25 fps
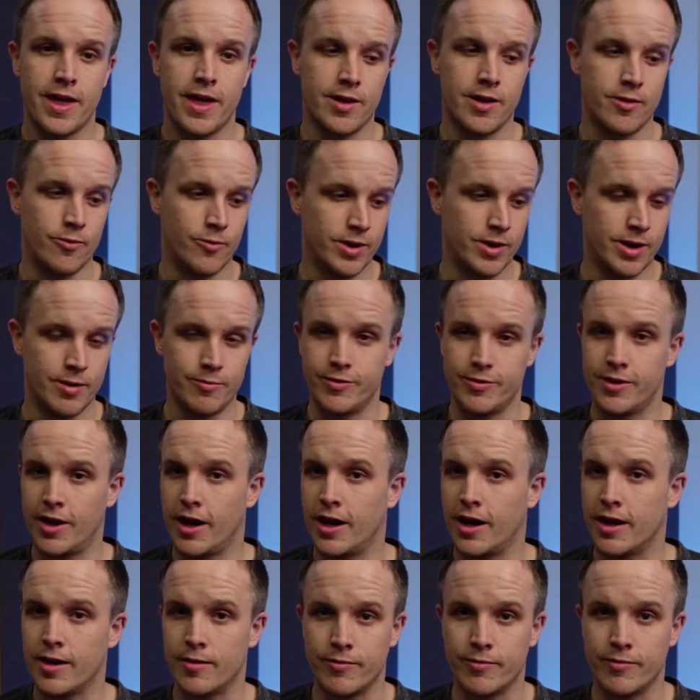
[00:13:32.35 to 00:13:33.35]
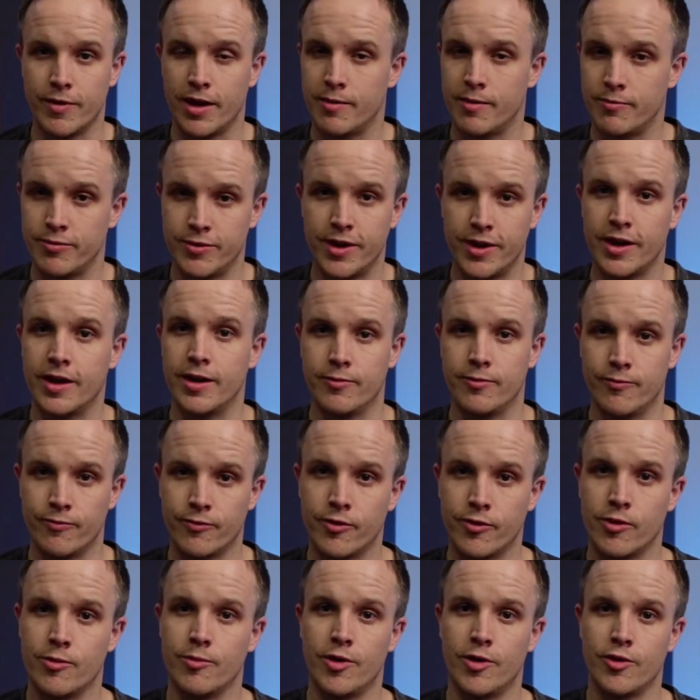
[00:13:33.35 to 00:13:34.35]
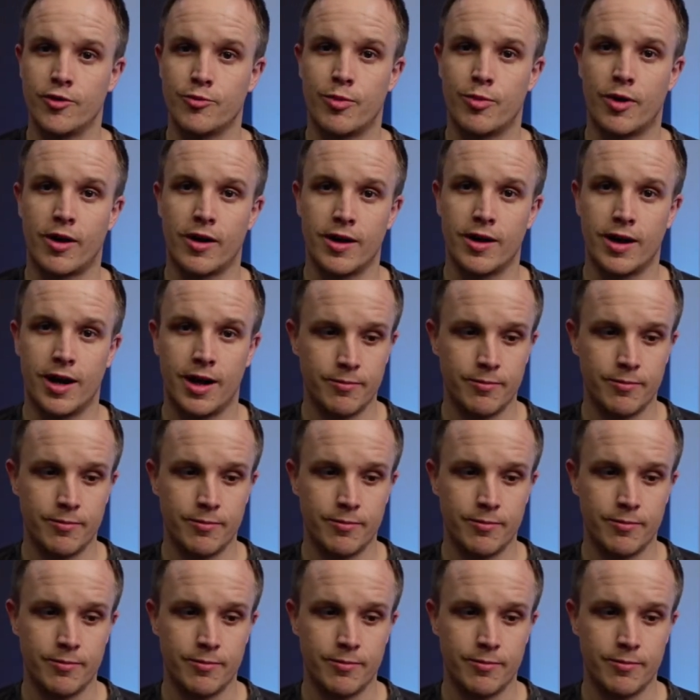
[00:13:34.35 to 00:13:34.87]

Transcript: And when I'm done, I'm done for the most part.